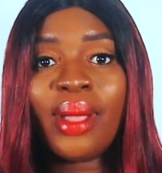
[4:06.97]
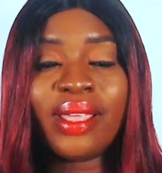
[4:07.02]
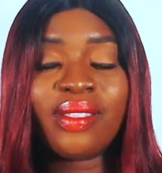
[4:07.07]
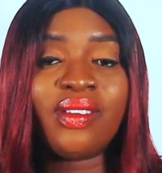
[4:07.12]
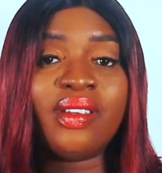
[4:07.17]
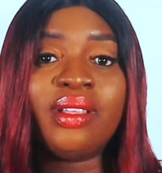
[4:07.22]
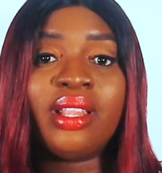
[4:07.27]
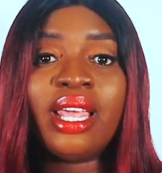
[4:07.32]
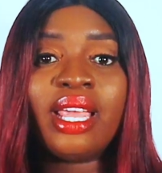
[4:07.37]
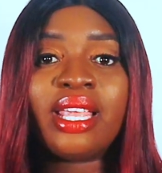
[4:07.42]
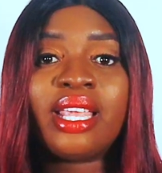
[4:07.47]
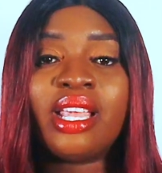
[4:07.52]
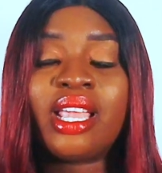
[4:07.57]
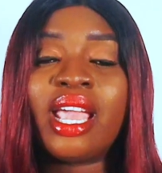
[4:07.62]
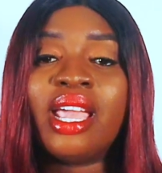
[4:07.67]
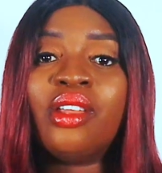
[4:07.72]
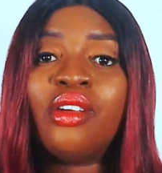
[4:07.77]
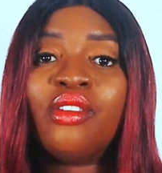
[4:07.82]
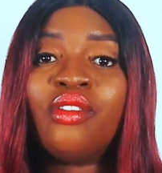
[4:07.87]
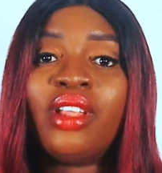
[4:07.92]
I feel like
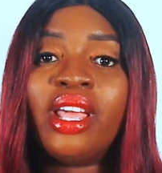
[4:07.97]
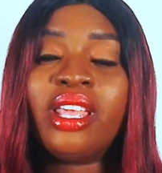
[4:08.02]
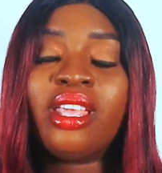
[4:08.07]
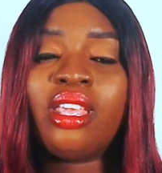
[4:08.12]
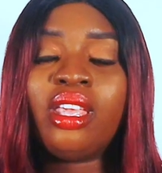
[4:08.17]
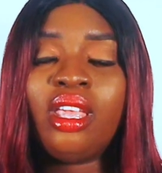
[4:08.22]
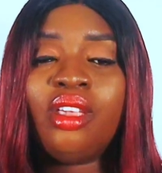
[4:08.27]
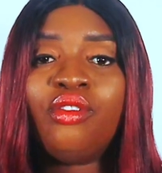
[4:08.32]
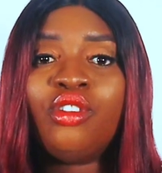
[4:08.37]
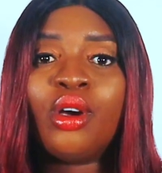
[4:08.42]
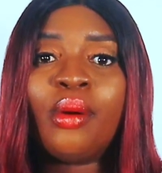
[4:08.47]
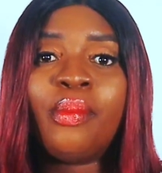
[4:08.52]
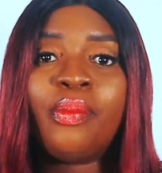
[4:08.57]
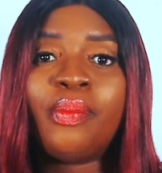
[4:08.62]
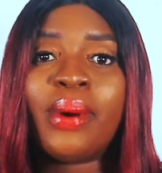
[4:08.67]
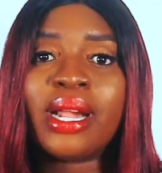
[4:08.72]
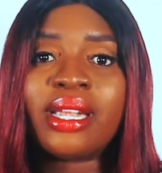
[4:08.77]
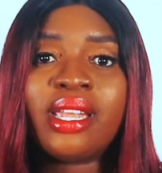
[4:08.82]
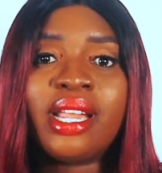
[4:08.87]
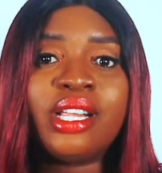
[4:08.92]
kind of like if your
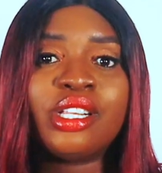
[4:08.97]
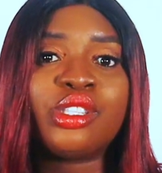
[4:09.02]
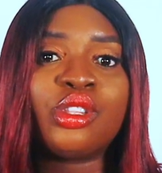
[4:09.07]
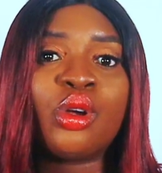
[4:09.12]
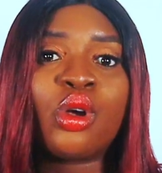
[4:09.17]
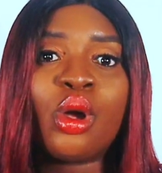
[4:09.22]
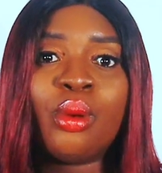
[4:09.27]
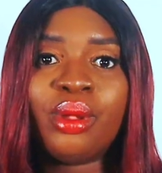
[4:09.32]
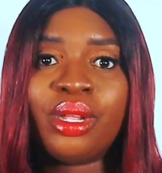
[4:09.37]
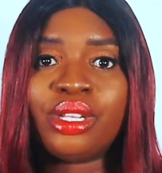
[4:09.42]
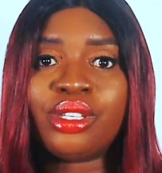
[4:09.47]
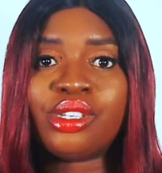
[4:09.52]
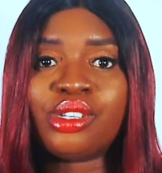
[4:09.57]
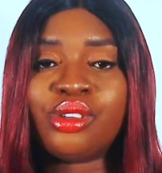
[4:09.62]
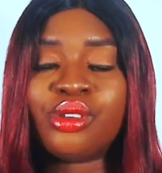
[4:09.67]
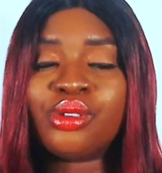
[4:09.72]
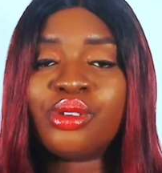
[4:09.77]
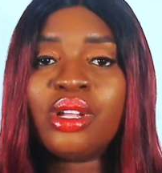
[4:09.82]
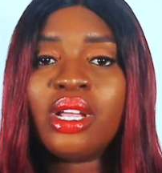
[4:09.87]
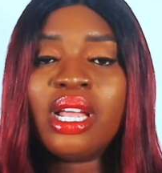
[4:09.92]
partner is not coming to
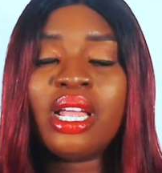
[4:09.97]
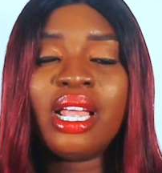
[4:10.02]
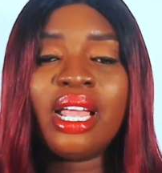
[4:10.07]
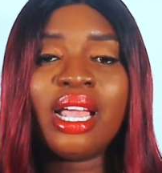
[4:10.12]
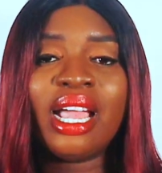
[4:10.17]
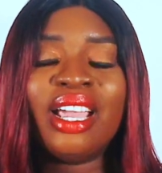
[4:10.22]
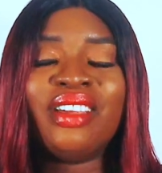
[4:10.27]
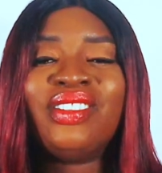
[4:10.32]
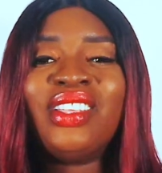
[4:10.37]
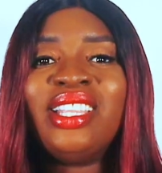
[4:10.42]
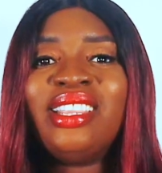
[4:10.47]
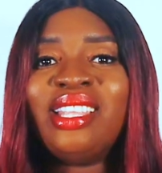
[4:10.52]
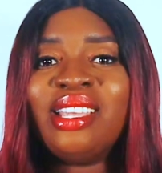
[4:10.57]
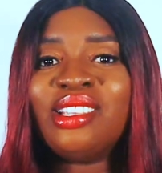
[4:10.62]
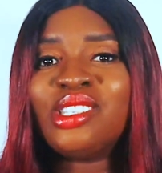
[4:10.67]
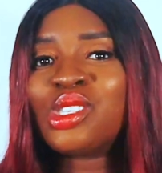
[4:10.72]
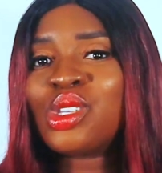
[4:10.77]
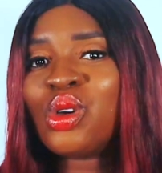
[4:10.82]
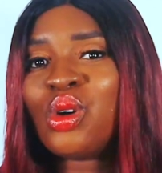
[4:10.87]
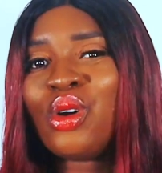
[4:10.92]
you, I think
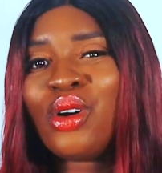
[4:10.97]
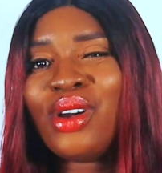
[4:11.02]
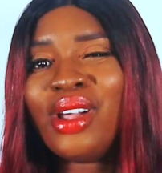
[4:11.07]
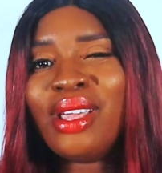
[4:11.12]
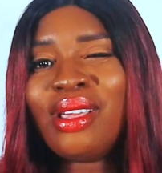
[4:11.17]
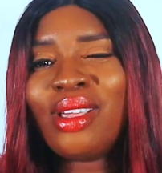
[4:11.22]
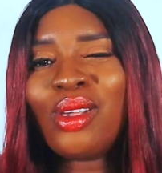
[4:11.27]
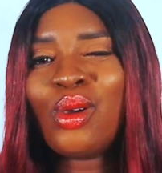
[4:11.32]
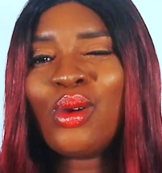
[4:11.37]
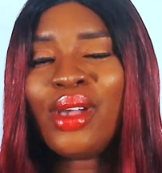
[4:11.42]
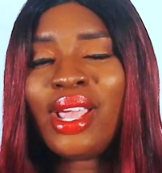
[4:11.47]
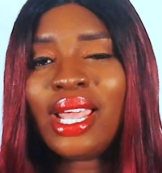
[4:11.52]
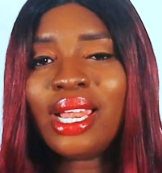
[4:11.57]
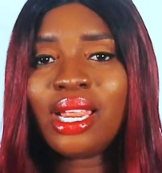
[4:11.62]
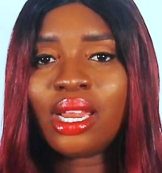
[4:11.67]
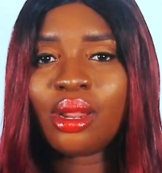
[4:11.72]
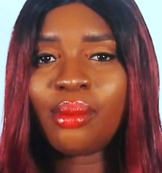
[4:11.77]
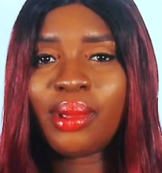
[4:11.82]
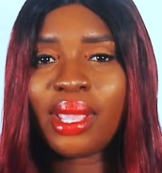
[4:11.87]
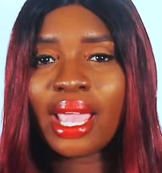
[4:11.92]
the score go a
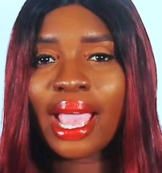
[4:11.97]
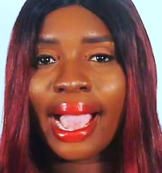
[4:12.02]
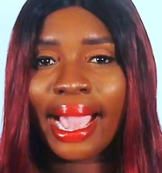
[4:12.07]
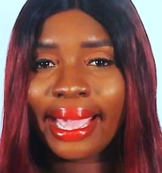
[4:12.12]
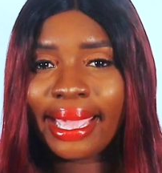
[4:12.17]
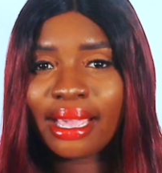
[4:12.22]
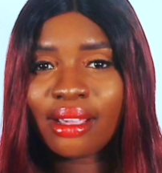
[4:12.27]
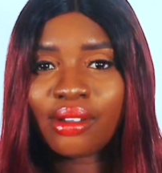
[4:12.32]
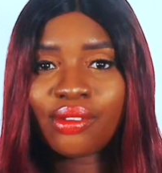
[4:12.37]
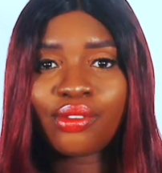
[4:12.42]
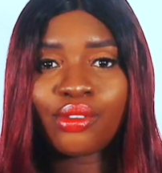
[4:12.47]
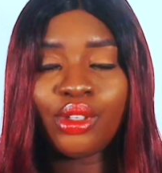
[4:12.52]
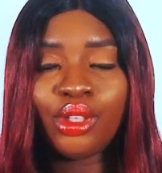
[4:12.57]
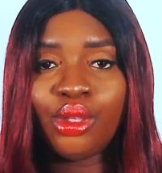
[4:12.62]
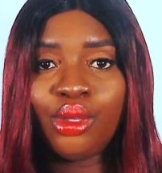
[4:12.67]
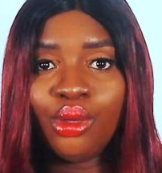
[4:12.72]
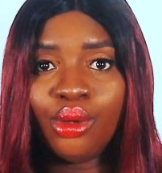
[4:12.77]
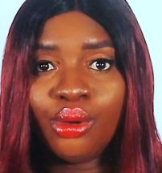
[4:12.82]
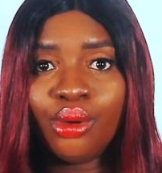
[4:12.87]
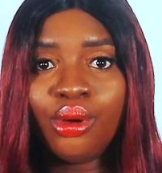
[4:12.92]
little bit higher for
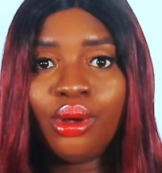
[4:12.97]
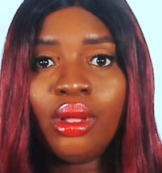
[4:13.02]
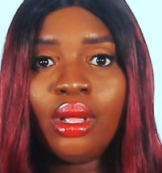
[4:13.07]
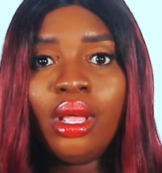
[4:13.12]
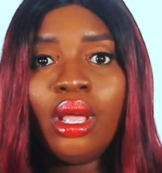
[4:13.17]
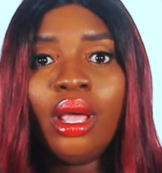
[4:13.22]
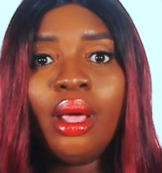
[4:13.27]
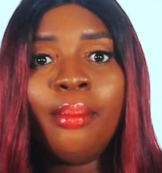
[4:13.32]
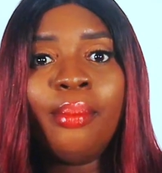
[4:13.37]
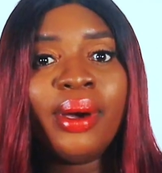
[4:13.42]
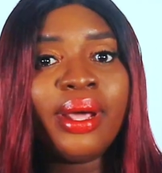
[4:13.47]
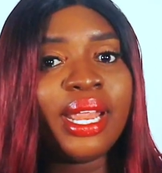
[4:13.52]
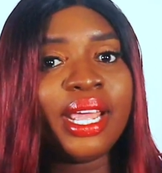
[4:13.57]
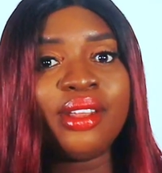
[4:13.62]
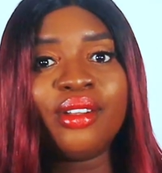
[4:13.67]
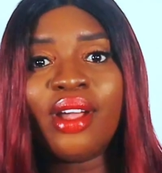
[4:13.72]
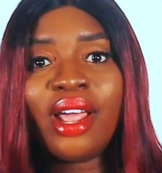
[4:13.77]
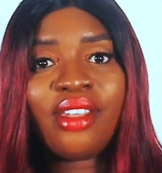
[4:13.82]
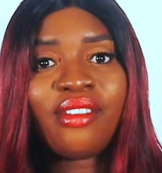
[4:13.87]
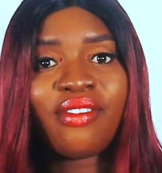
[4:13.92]
you, but I
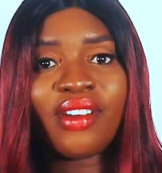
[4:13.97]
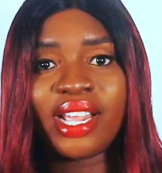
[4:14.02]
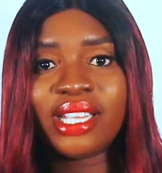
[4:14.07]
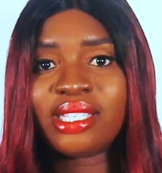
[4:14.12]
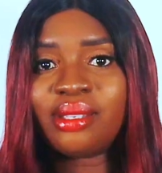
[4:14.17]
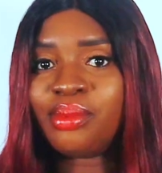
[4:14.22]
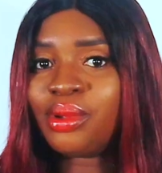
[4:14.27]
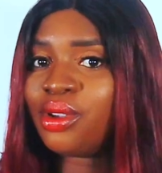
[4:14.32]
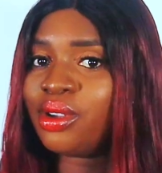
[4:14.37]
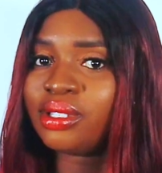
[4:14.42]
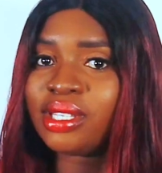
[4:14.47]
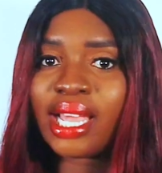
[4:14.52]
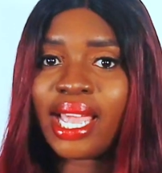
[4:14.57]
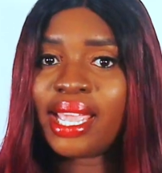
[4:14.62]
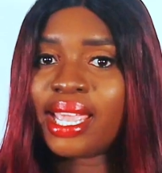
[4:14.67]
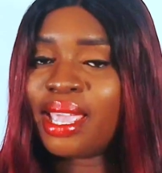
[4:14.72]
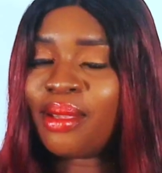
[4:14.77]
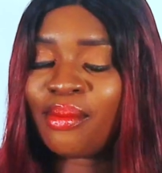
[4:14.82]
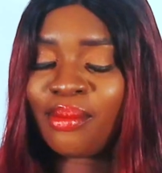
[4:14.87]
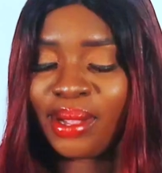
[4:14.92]
don't advise it because
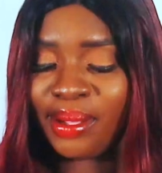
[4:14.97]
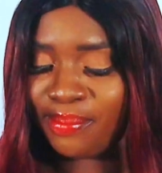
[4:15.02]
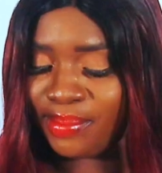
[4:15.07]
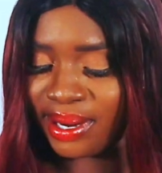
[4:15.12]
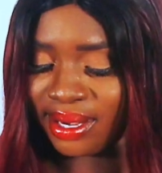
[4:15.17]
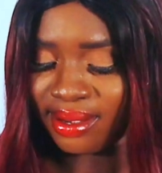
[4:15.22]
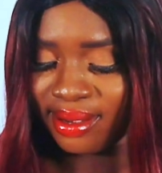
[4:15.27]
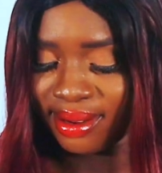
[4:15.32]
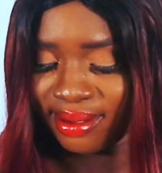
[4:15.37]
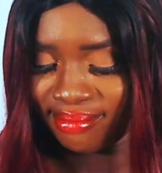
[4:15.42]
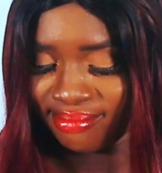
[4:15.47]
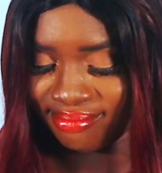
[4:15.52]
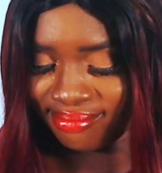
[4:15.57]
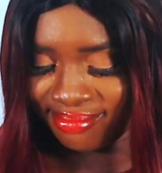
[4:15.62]
I came with my partner.